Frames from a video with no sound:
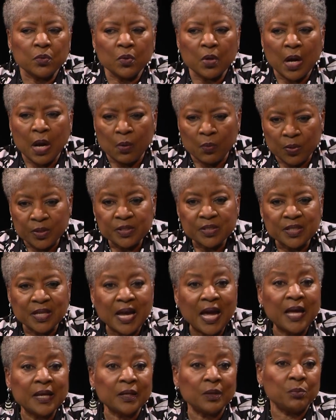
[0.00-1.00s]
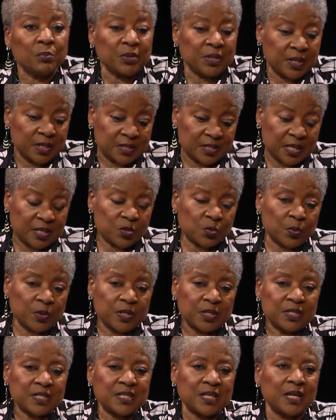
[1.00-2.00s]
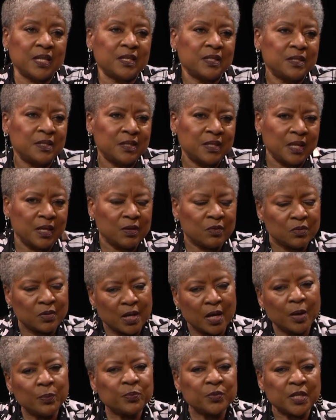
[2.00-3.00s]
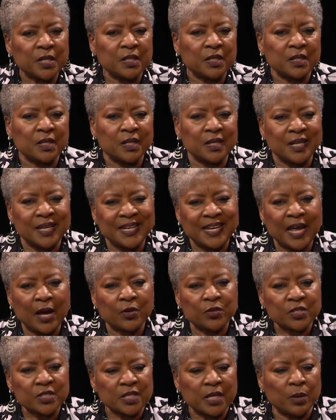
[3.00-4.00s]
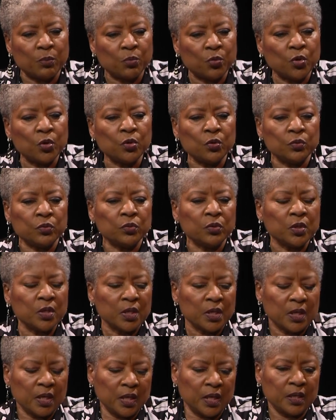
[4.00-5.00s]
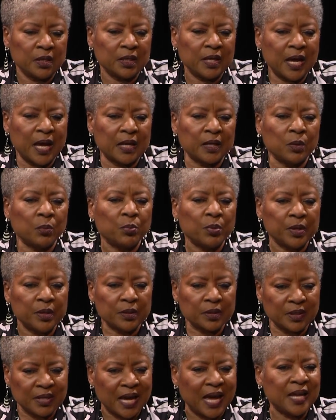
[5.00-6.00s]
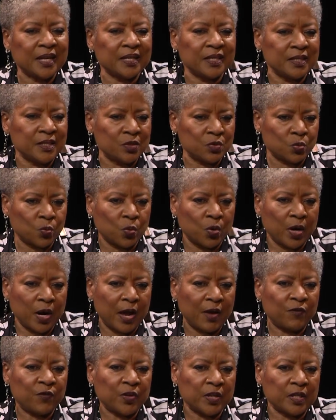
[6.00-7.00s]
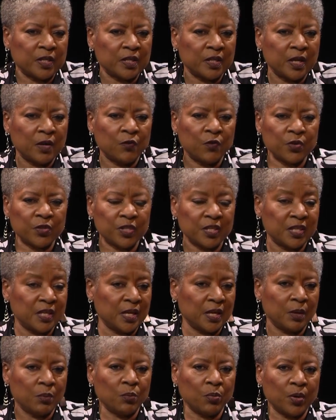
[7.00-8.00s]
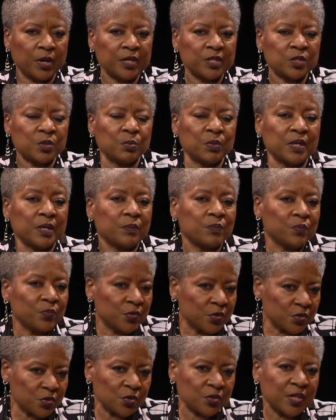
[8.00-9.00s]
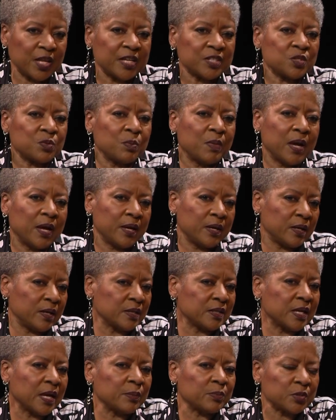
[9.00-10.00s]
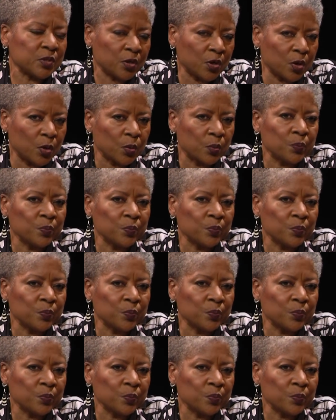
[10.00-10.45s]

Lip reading: I went to Ghana because that's what it said. They updated it, and now it's Cameroon and Ghana, but Ghana is where I fell in love with, and they embraced me. So that's my adopted home.